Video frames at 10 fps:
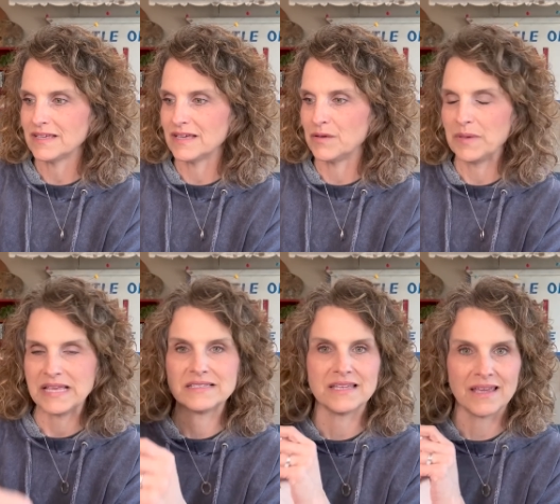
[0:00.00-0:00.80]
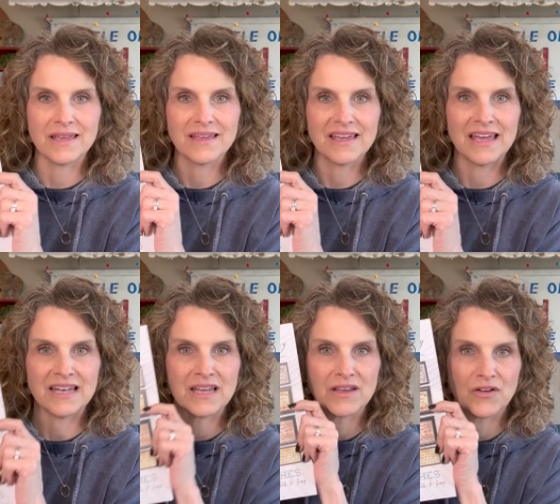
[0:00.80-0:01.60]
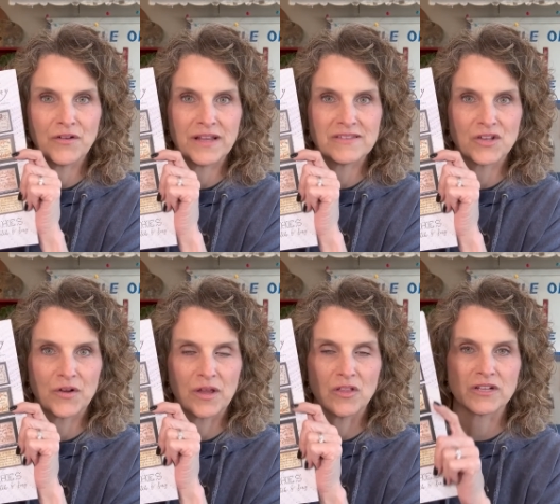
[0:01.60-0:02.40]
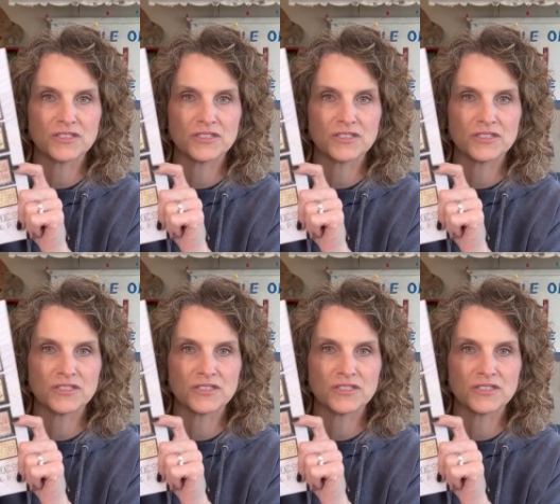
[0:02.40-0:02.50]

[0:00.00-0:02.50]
amazing and it creates a great look.